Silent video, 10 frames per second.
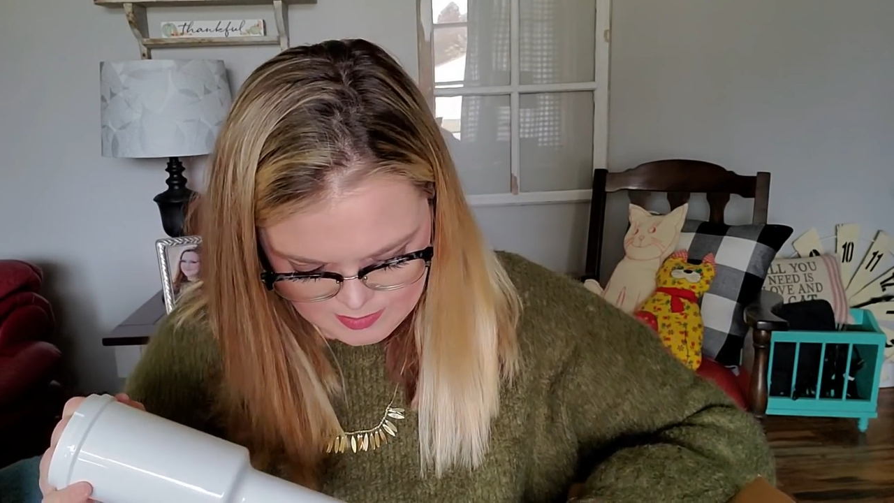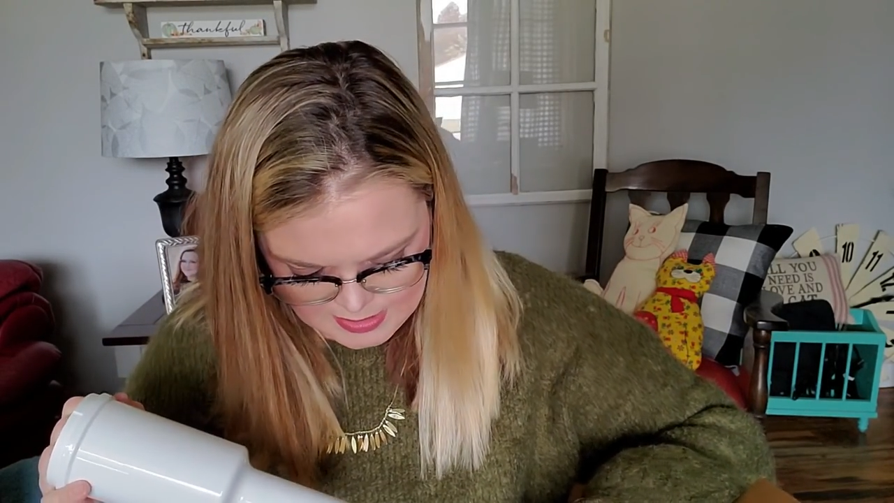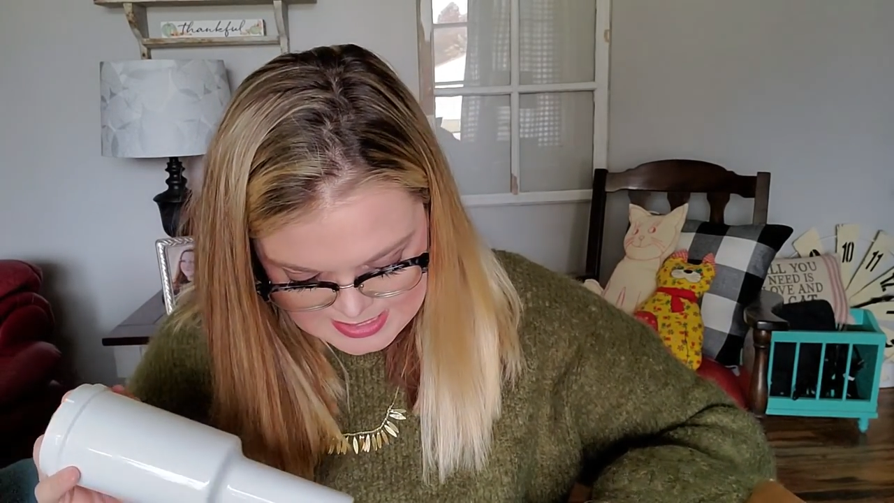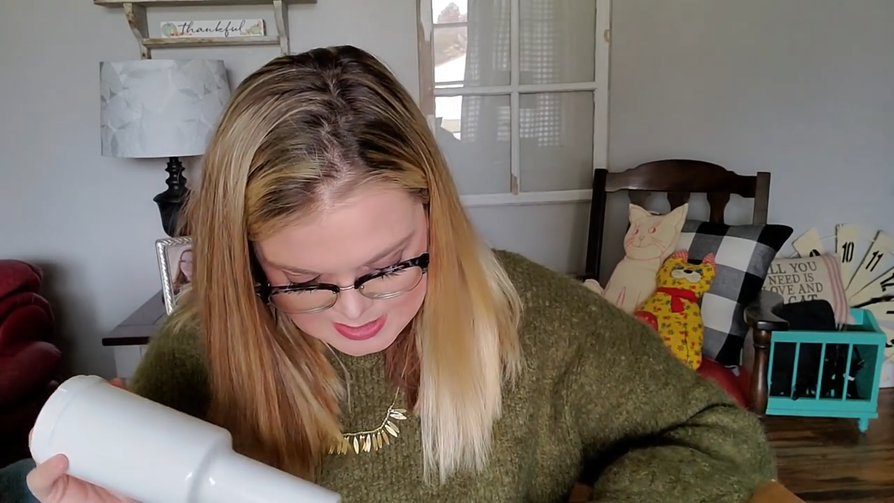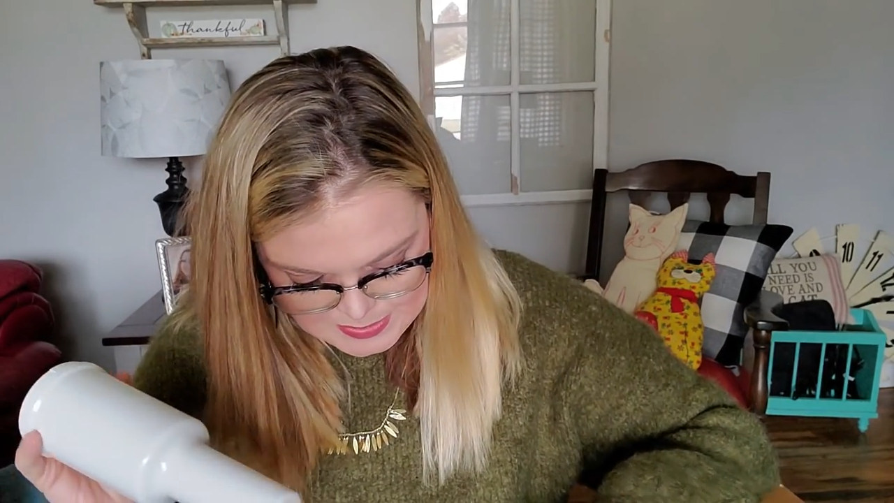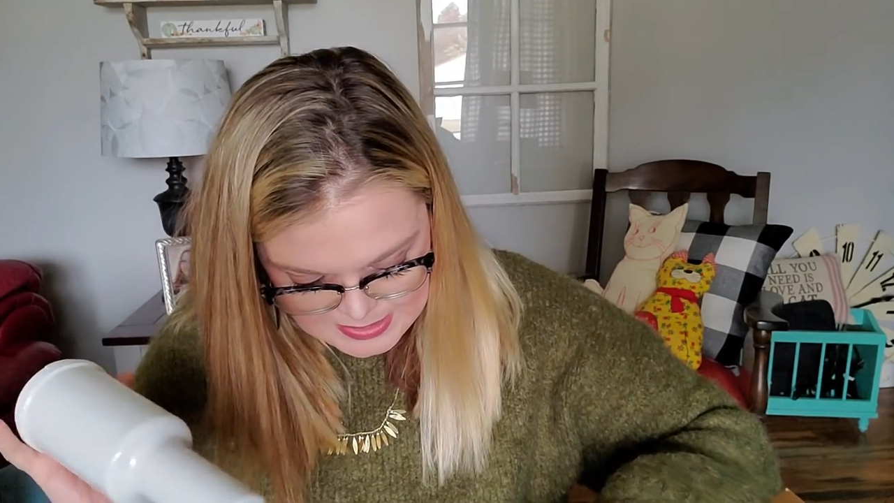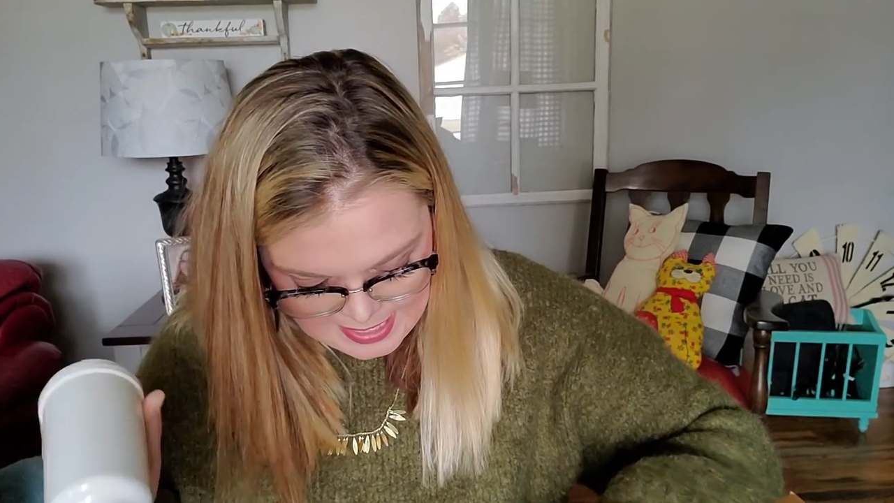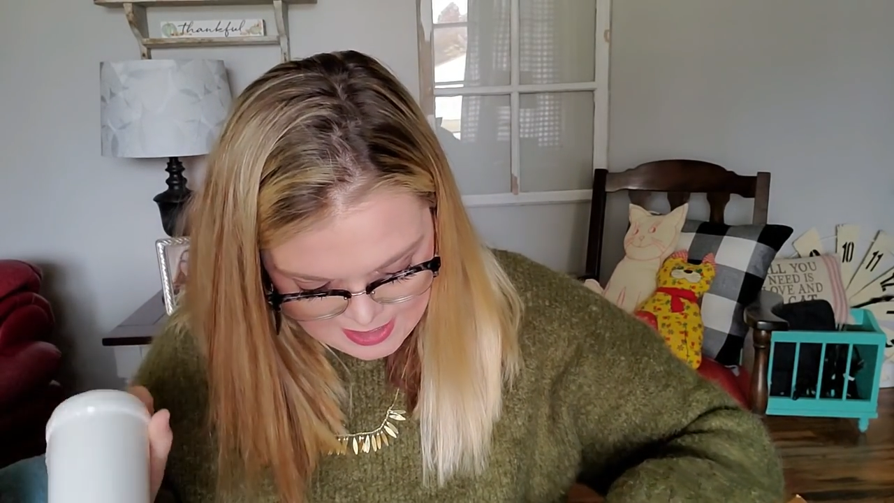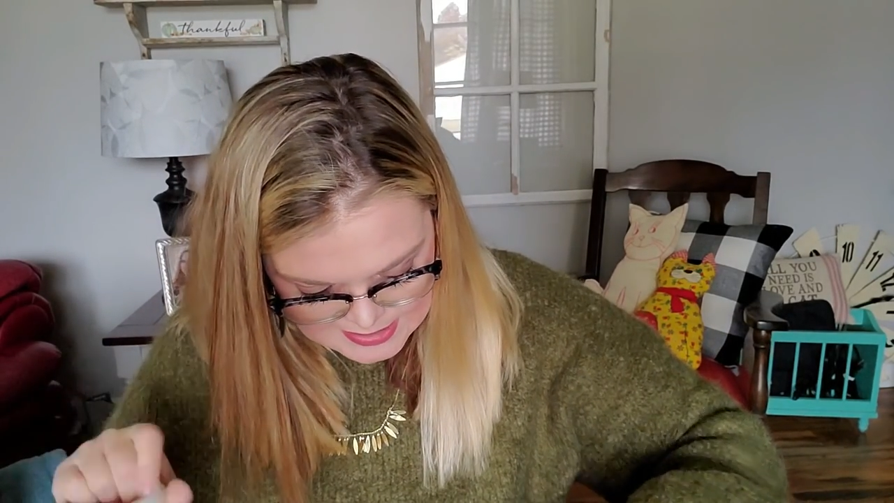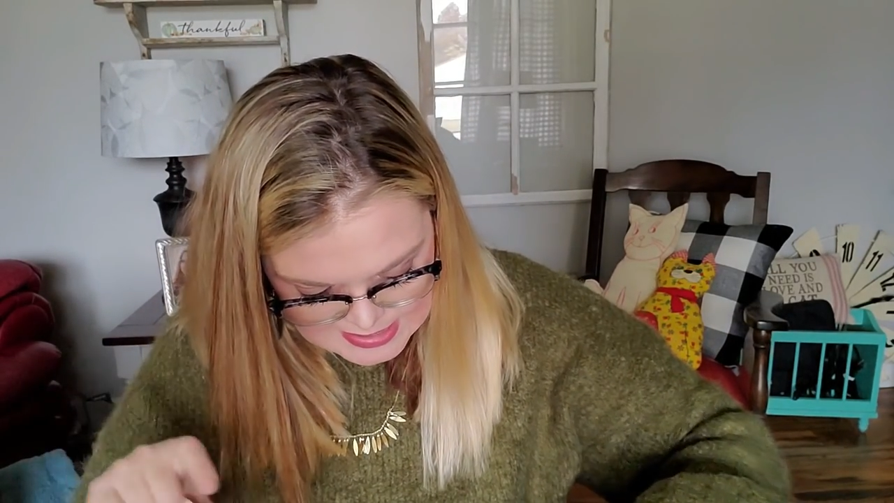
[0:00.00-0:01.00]
He's been
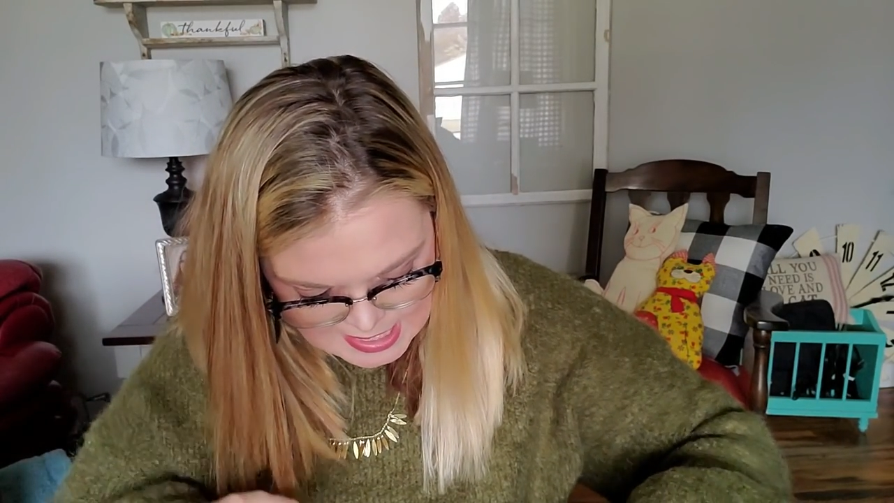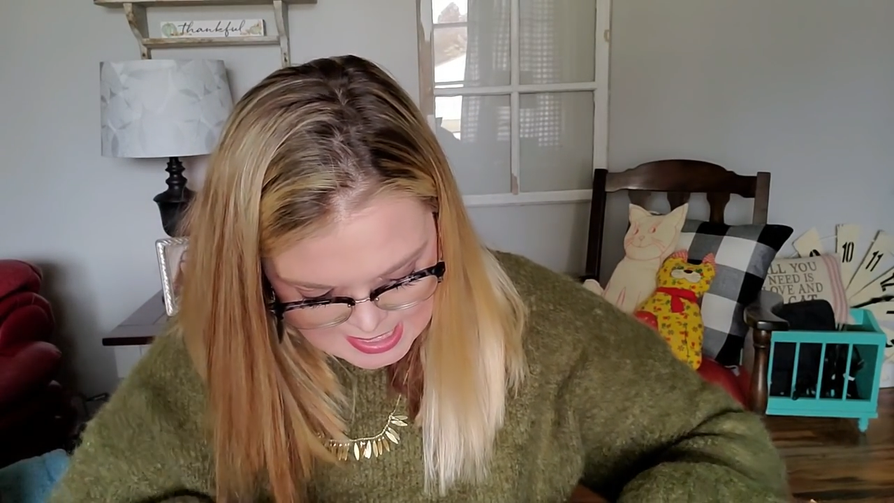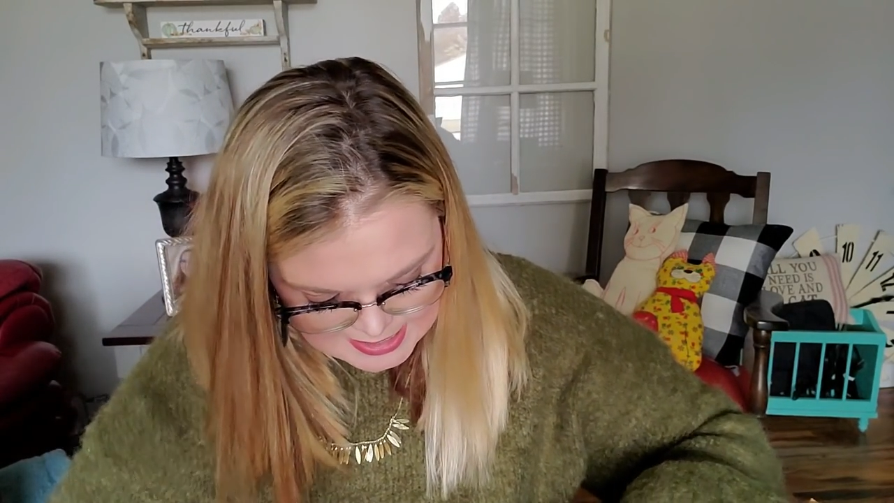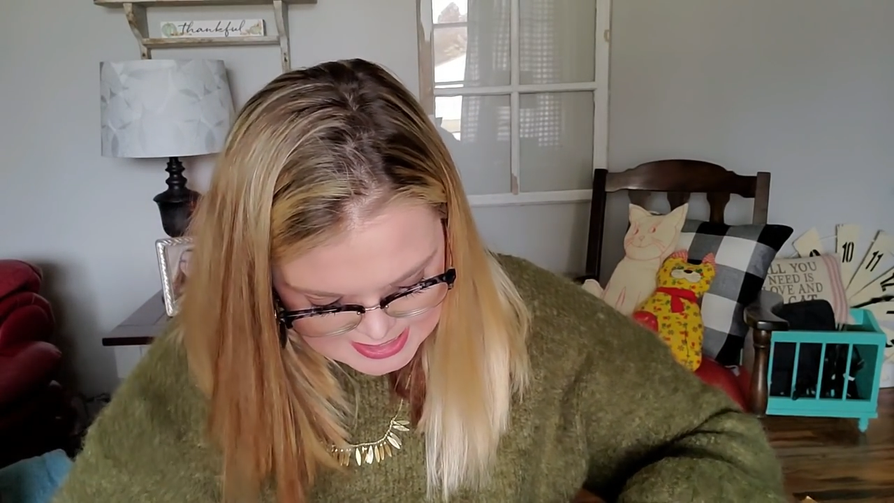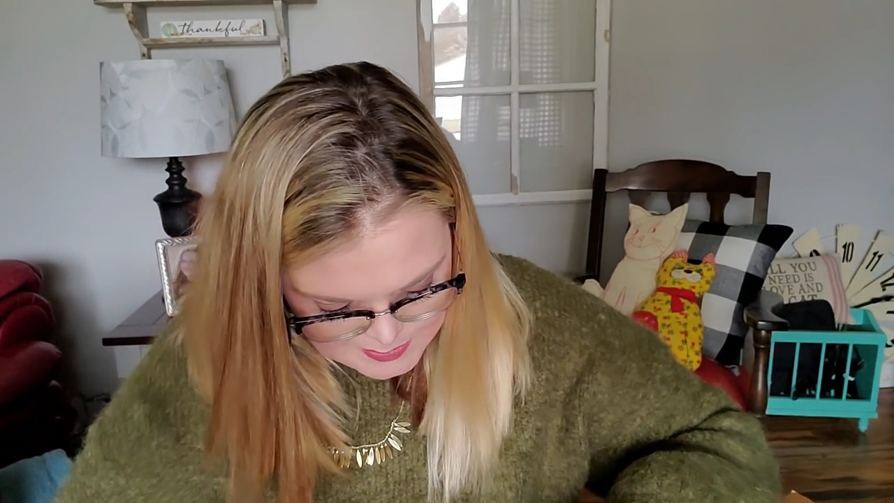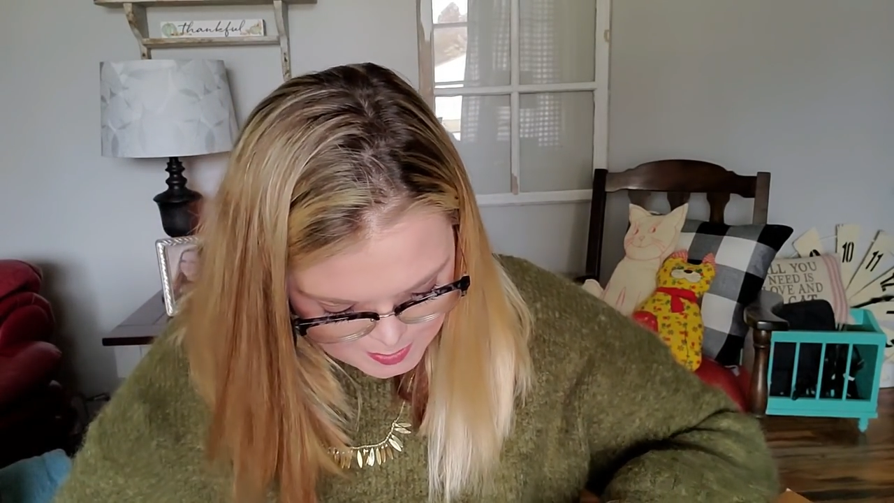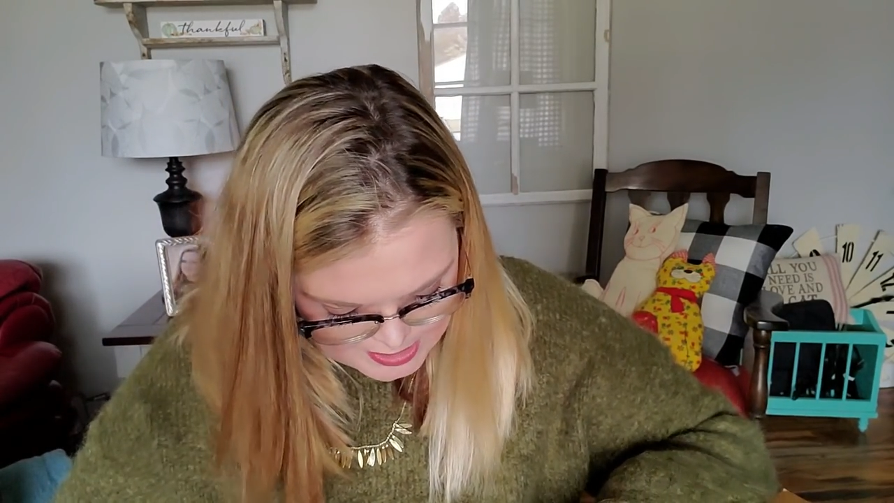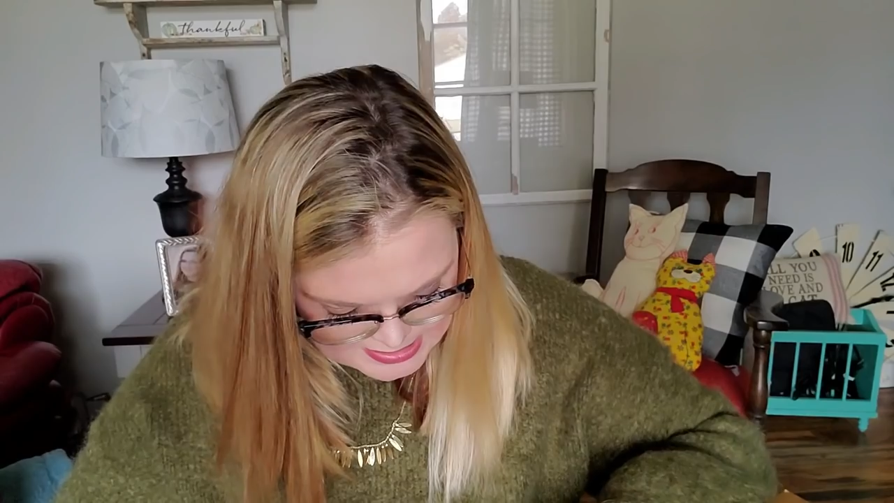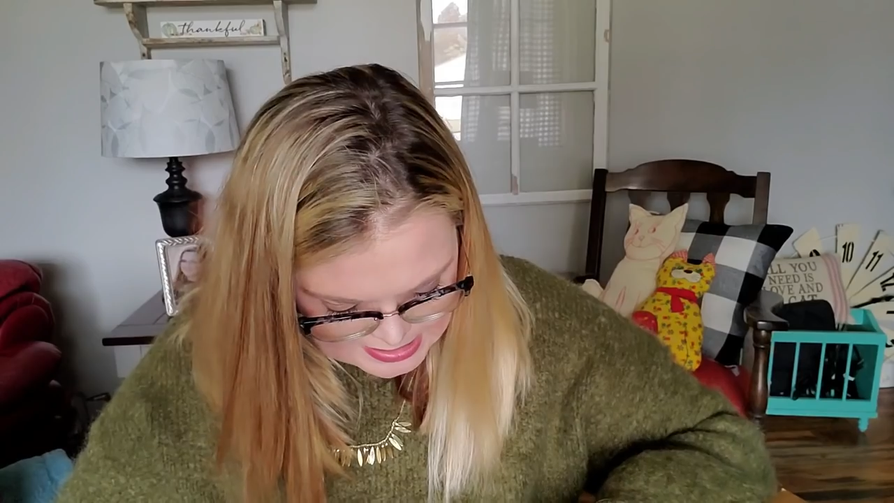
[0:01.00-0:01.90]
outside, he's barked